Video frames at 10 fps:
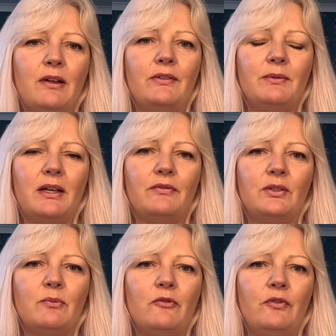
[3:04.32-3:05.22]
have, have
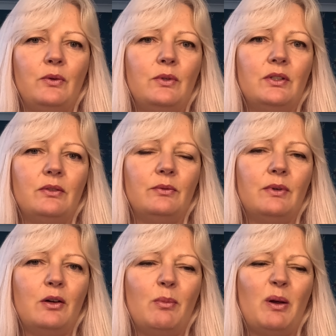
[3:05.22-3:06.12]
some food at
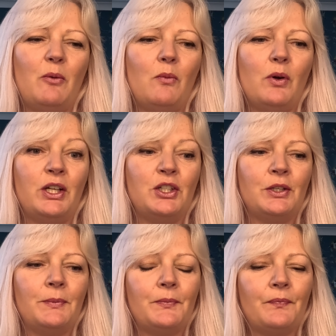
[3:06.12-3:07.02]
around about
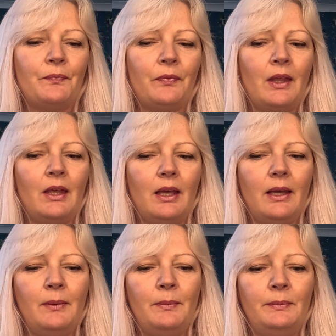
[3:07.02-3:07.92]
one-ish.
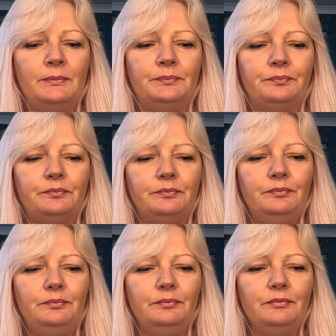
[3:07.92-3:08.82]
Um,
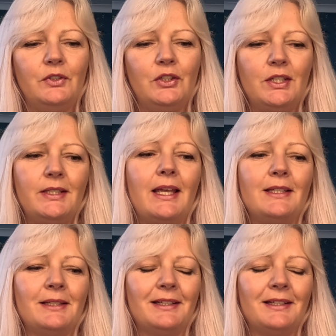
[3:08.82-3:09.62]
she says,